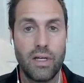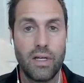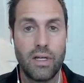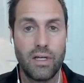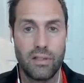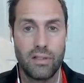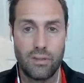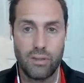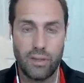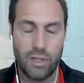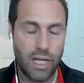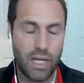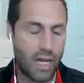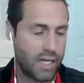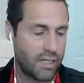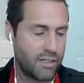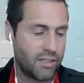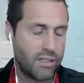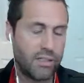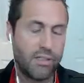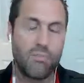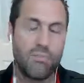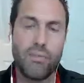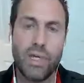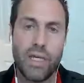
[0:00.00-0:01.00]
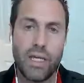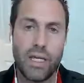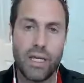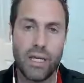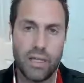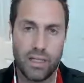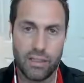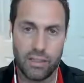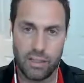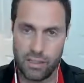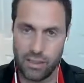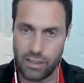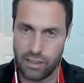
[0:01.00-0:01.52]
It has to be,
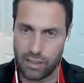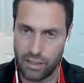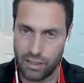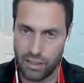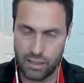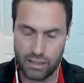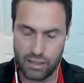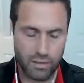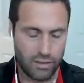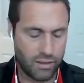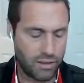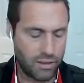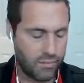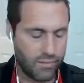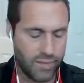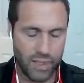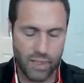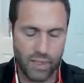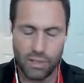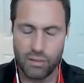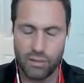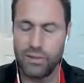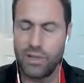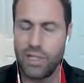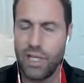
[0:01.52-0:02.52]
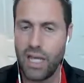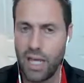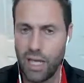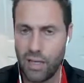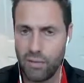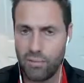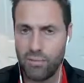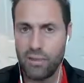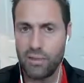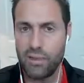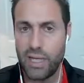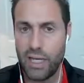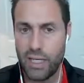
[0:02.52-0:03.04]

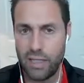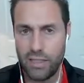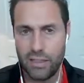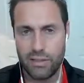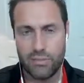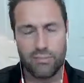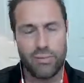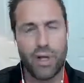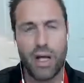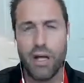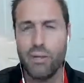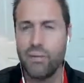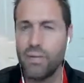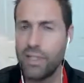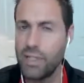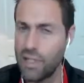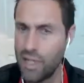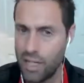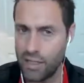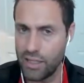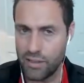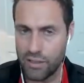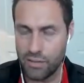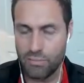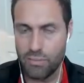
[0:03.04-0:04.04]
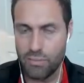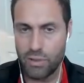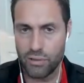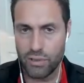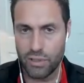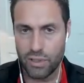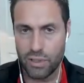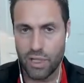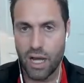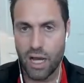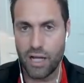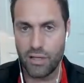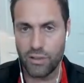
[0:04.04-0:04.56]
tabled that it's probably not the most
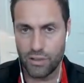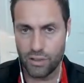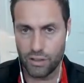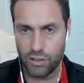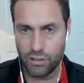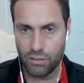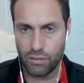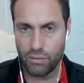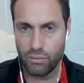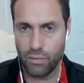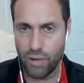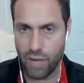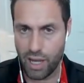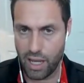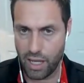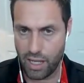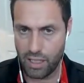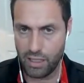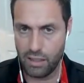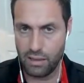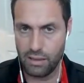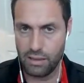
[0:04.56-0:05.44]
logical way